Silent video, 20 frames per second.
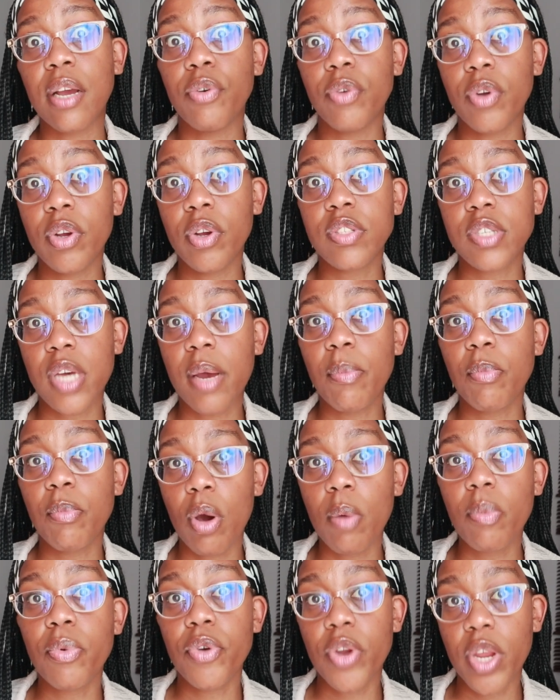a real-time
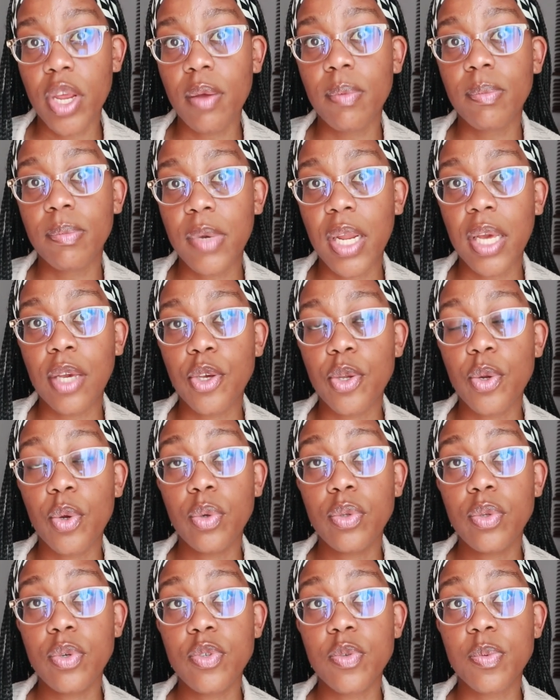robbery, like, you
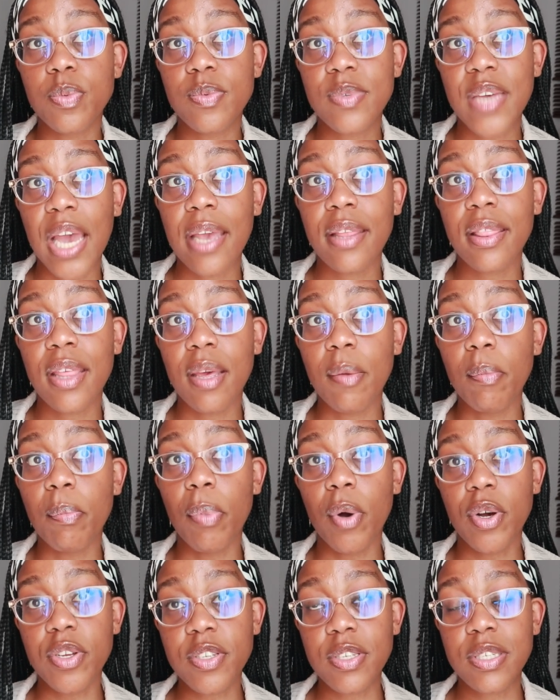know, those tithing
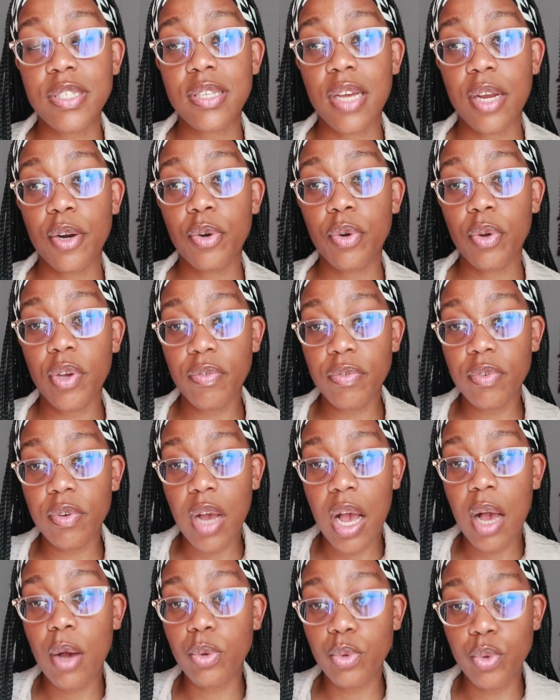baskets. I don't know
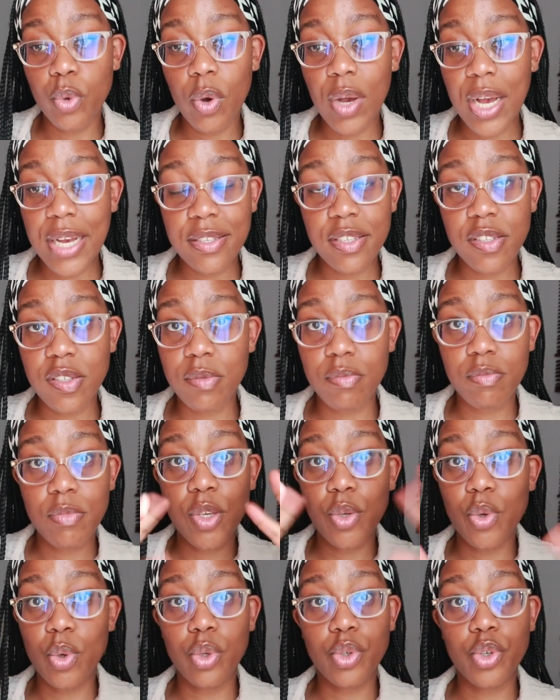how your guys is
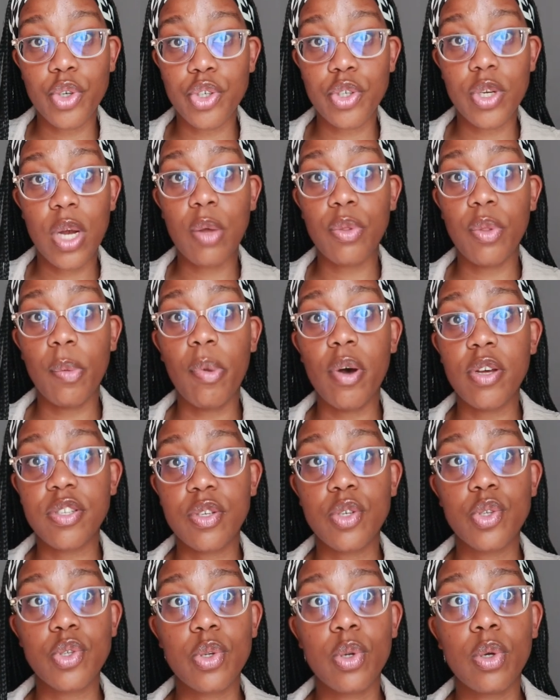in your church, how the
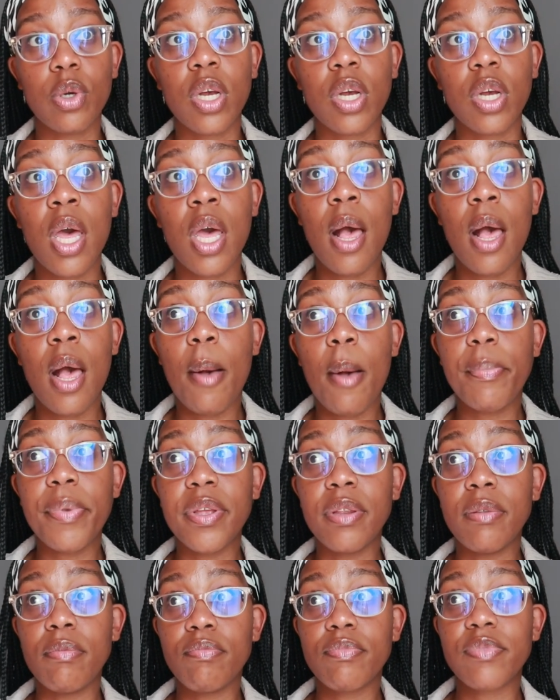baskets look,
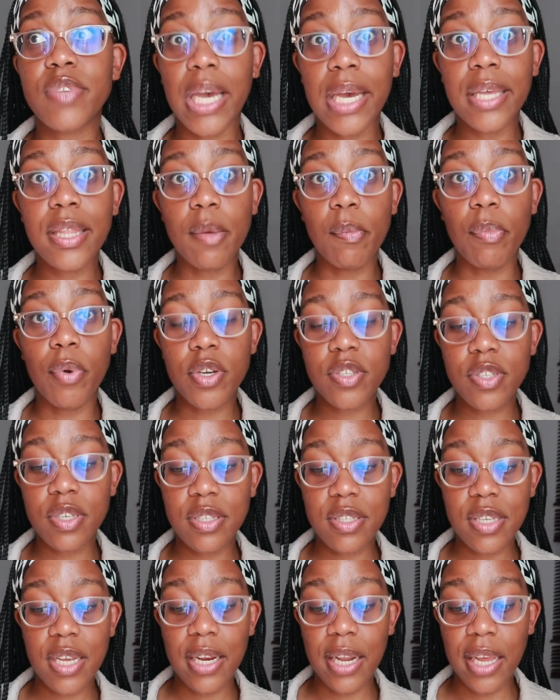but tithing
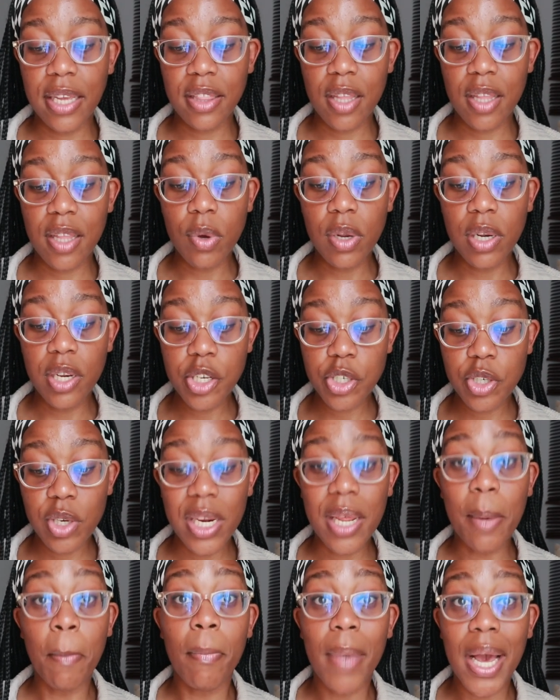baskets, and like, they were
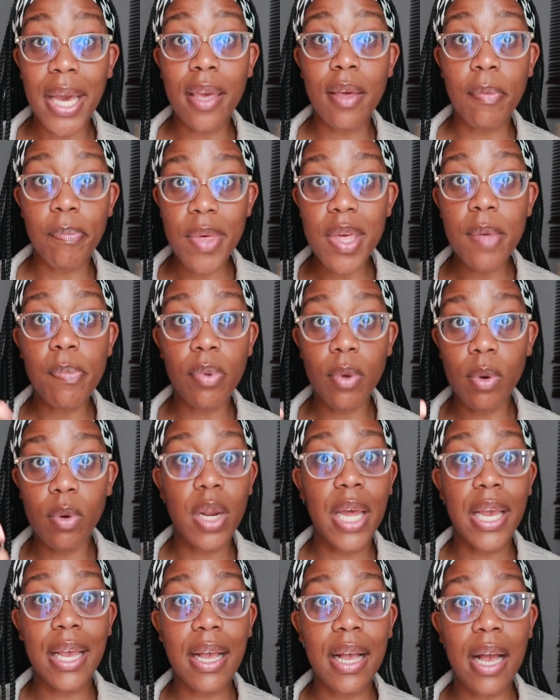literally mugging people,
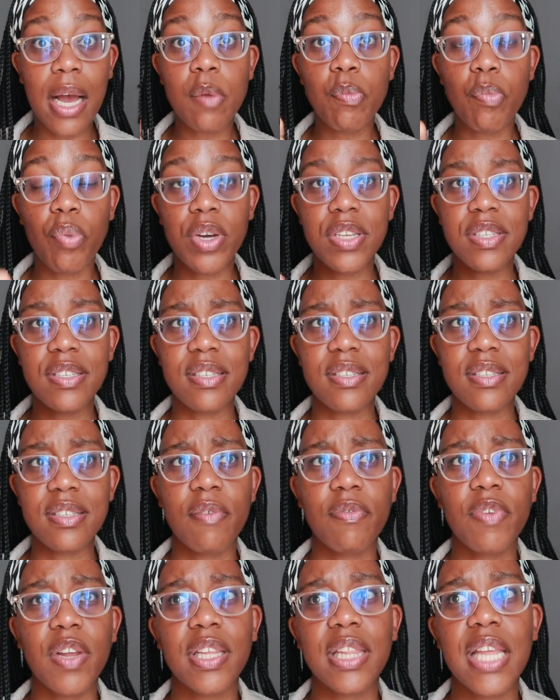like, gunpoint and
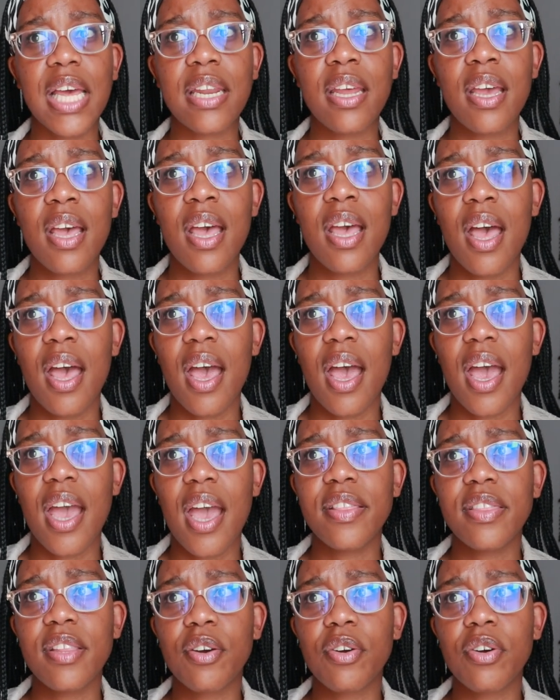stuff like that.
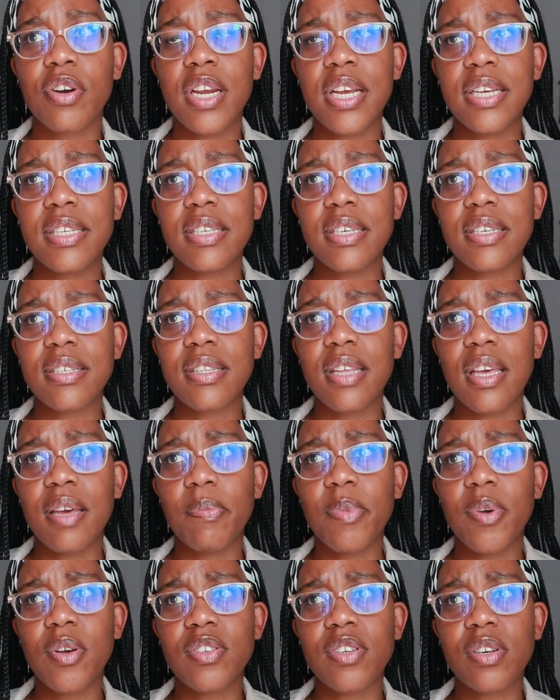And the craziest thing,
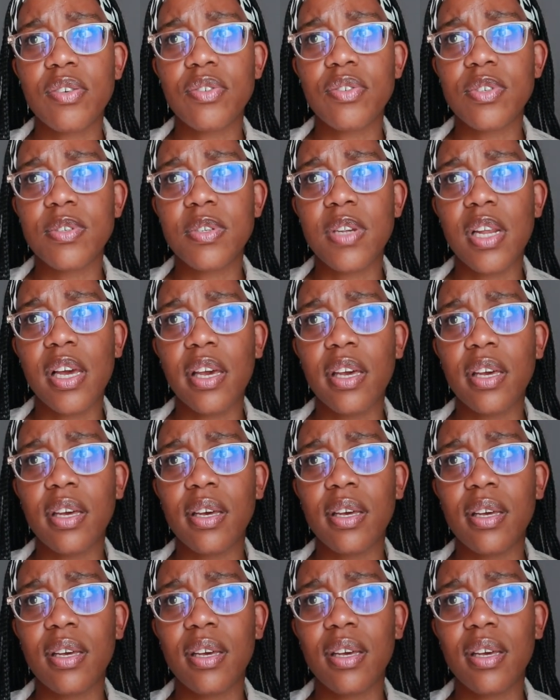because I was just like,